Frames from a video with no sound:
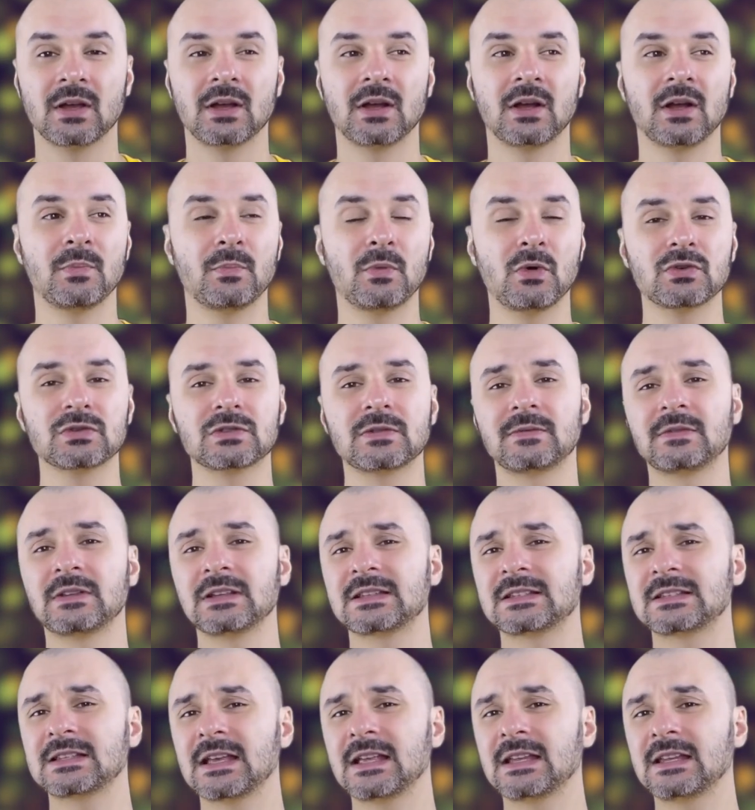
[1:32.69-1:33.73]
Most of the
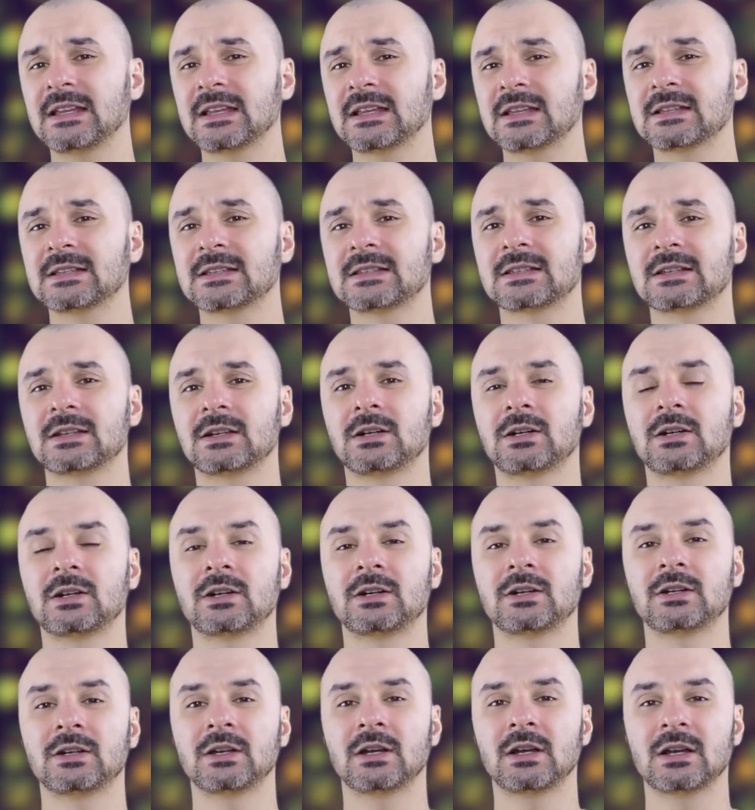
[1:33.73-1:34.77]
settings
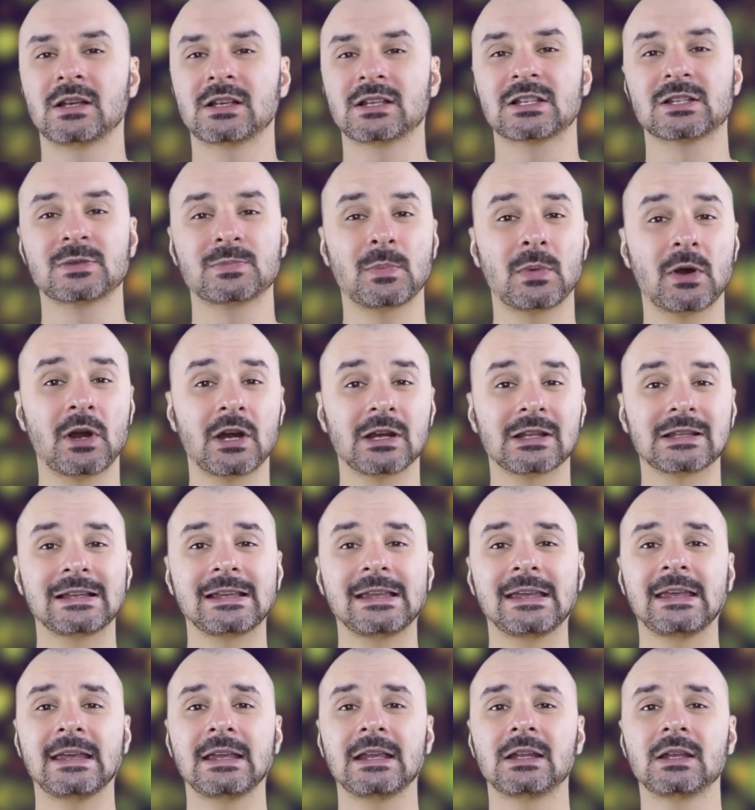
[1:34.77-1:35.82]
are smartly
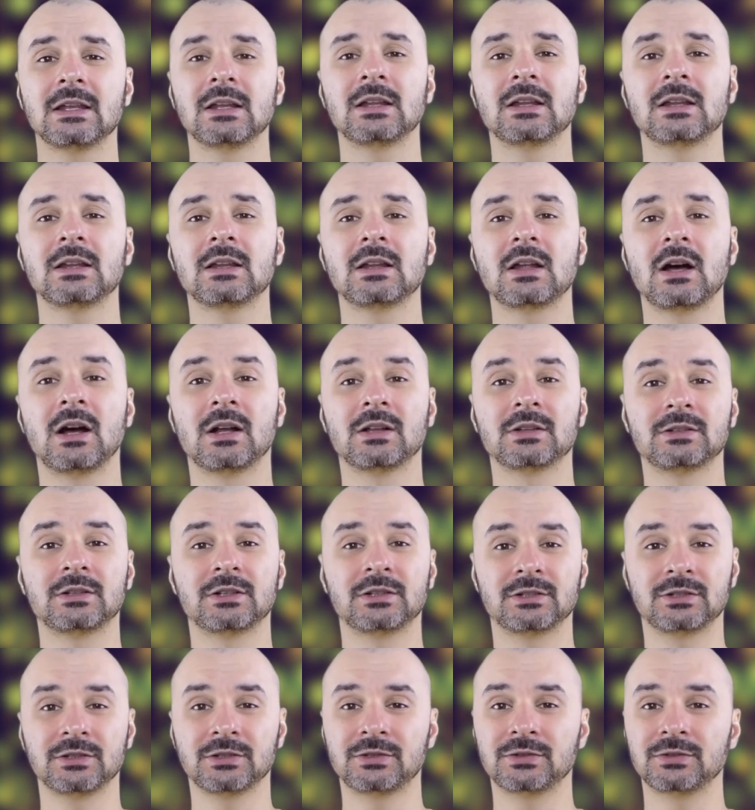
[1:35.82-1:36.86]
hidden
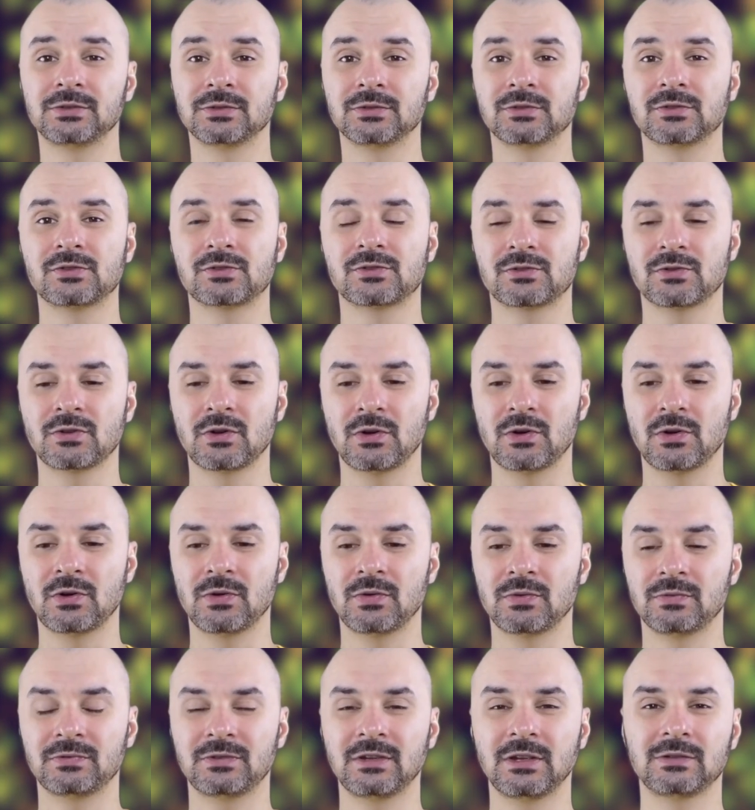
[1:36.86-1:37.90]
under the hood,
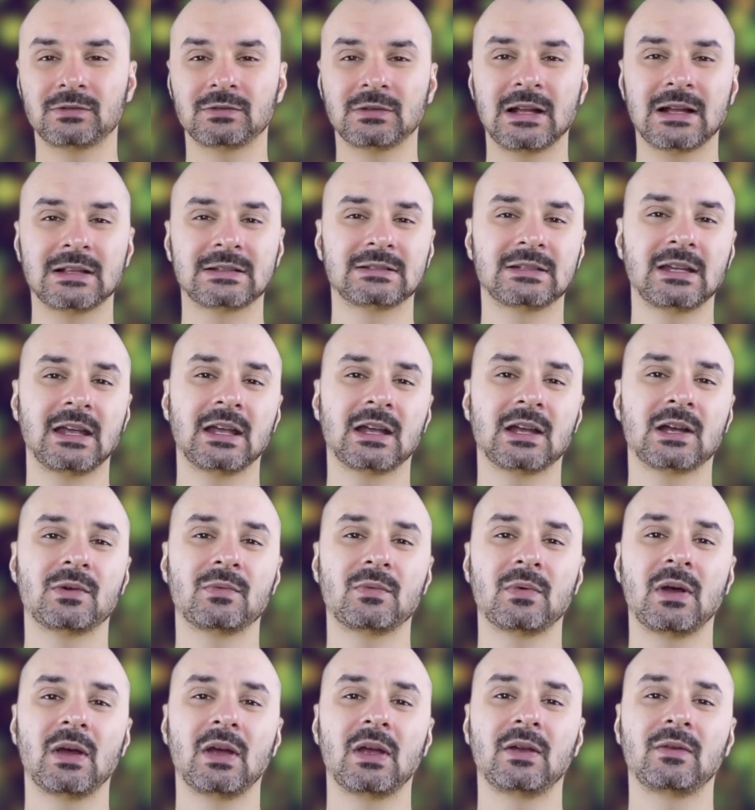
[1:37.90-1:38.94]
so they do not take
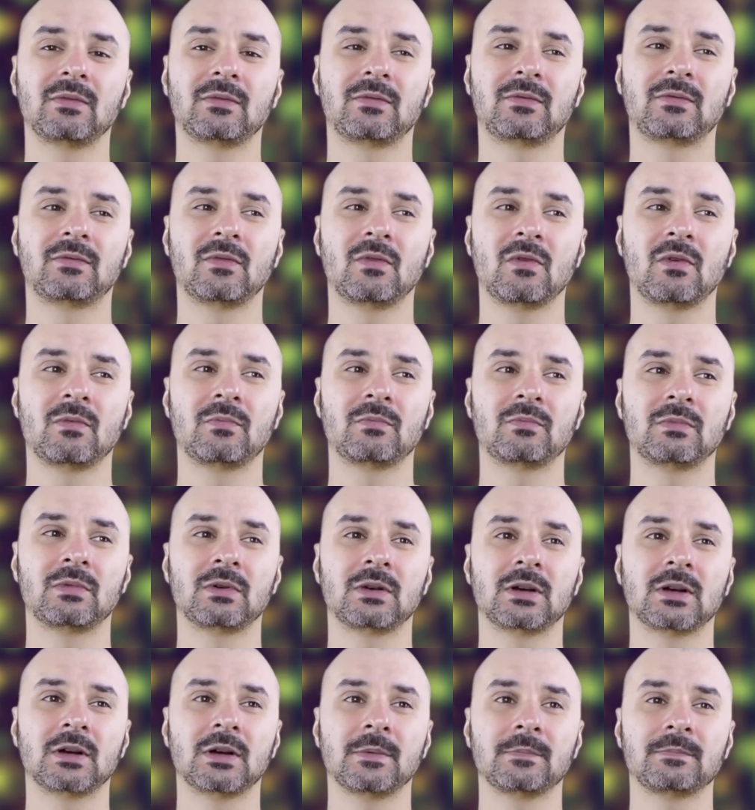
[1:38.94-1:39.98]
away
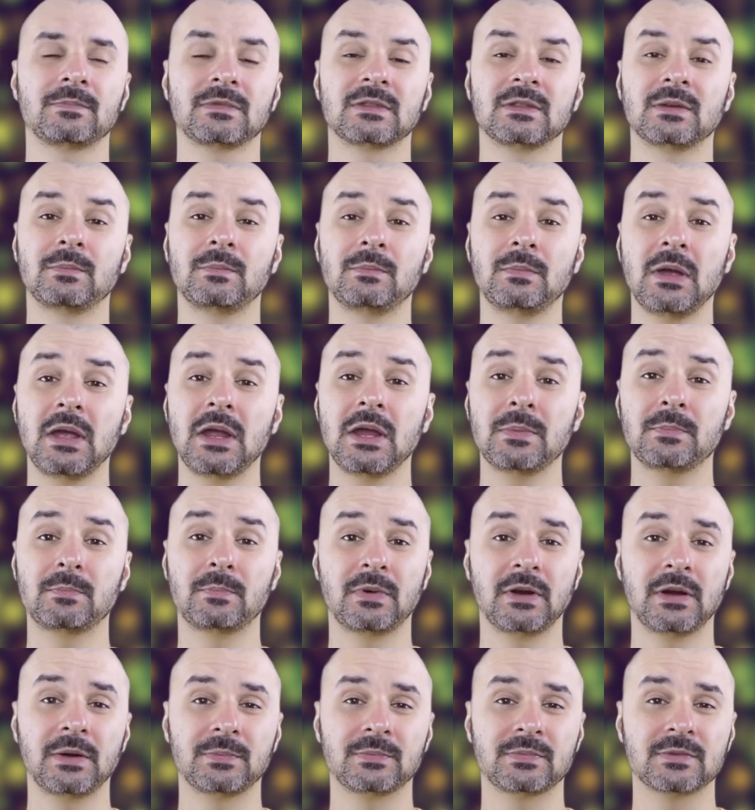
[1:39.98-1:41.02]
from the main
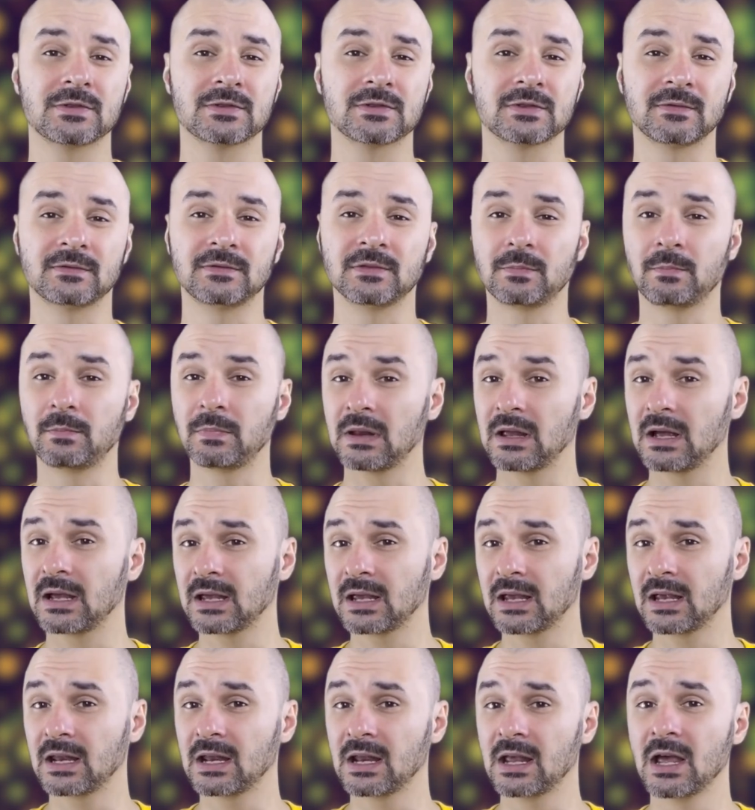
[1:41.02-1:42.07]
purpose of the
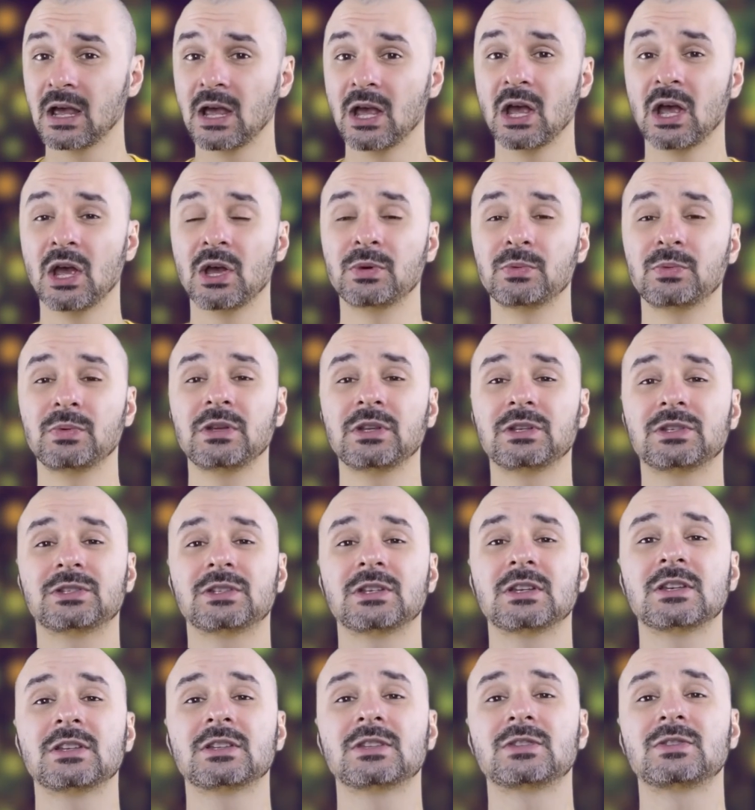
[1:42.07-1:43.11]
plugin, which
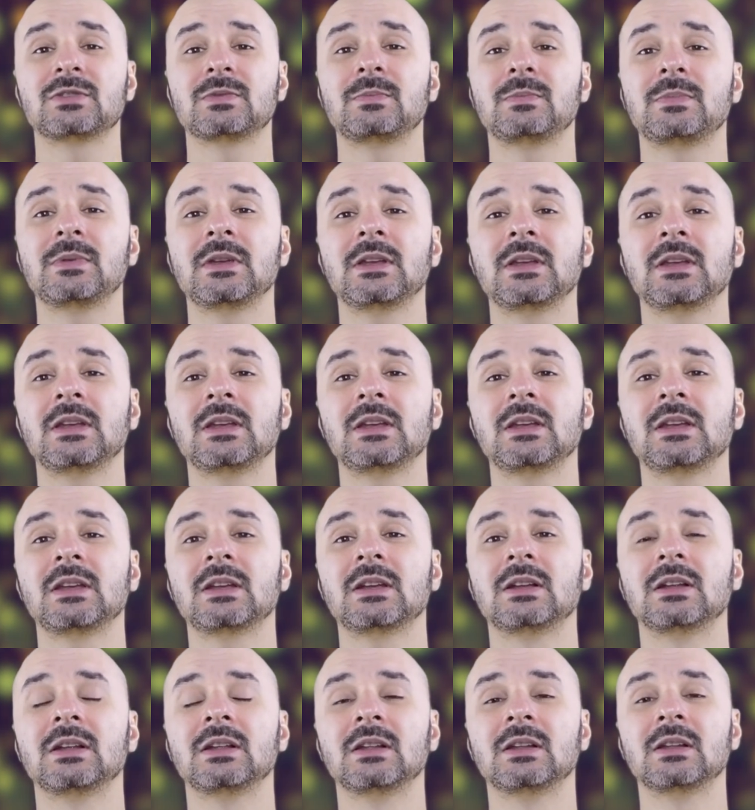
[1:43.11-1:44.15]
is to
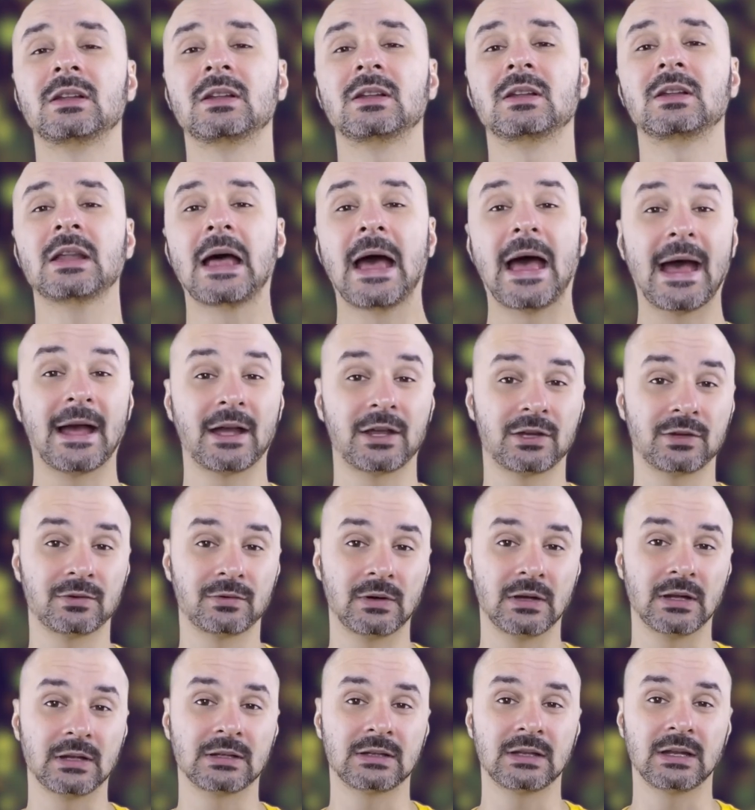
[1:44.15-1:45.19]
be an
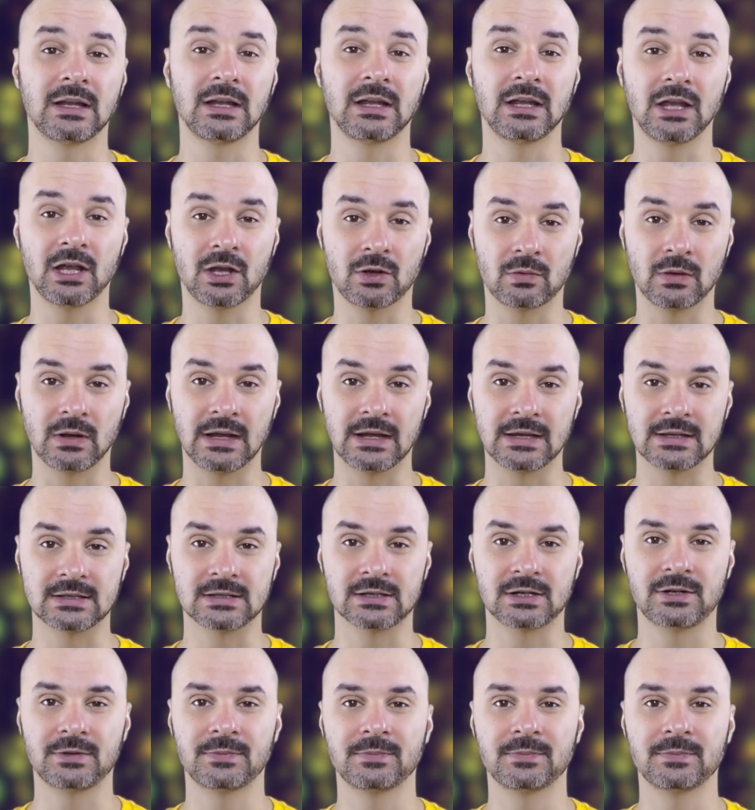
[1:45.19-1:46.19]
accurate equalizer.